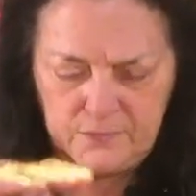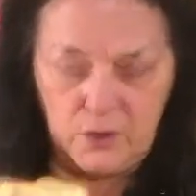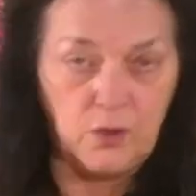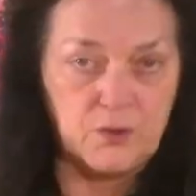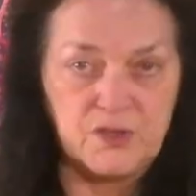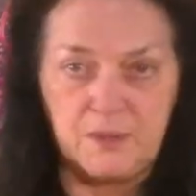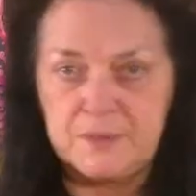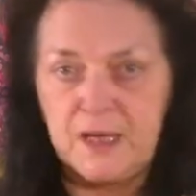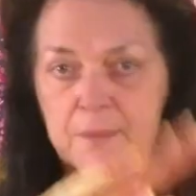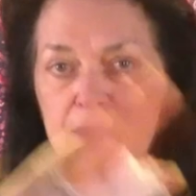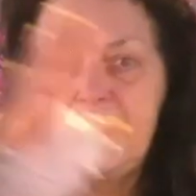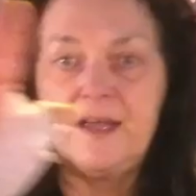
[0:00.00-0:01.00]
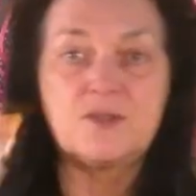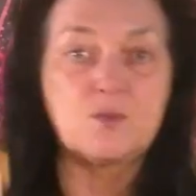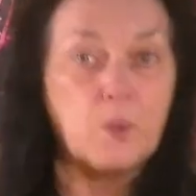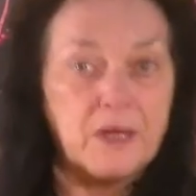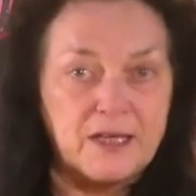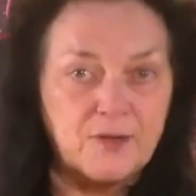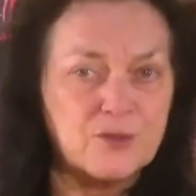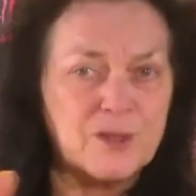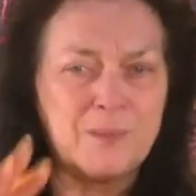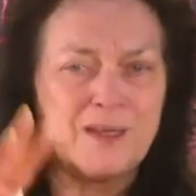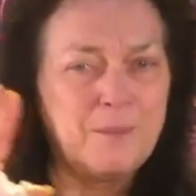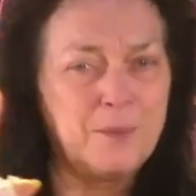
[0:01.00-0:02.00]
Or sometime in the next week or
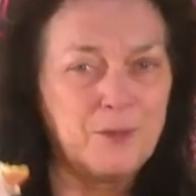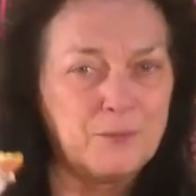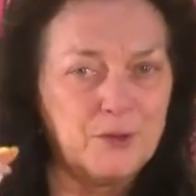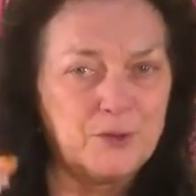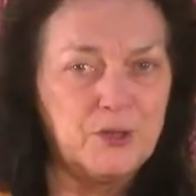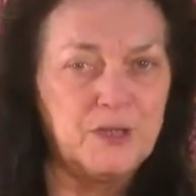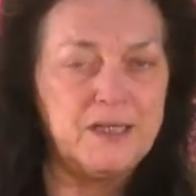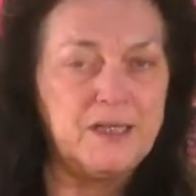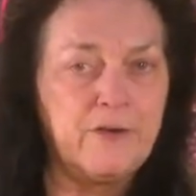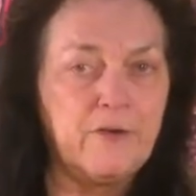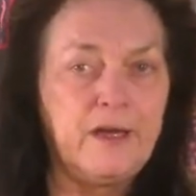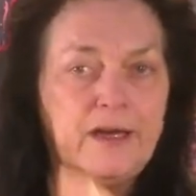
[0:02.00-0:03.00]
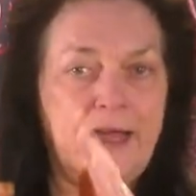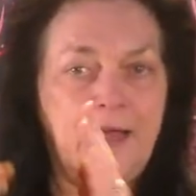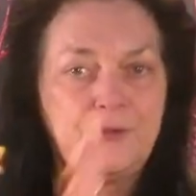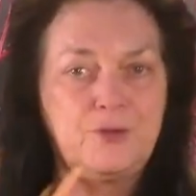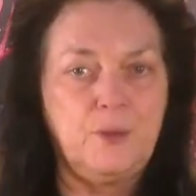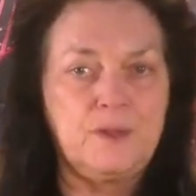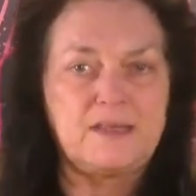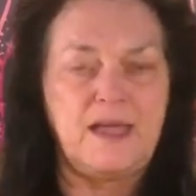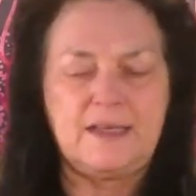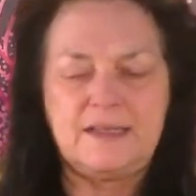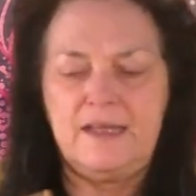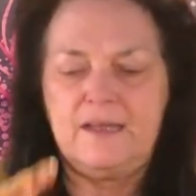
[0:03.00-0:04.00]
something. I'm not real good at narrowing down to
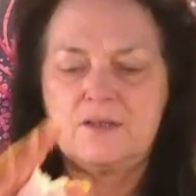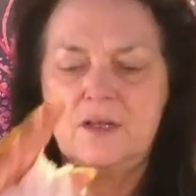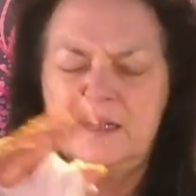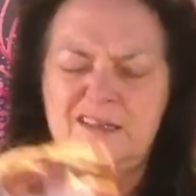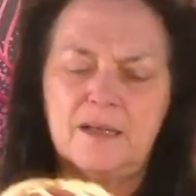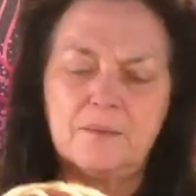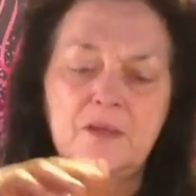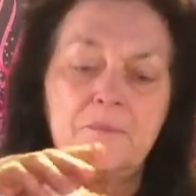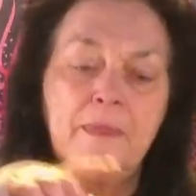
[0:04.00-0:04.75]
exact days a lot of times.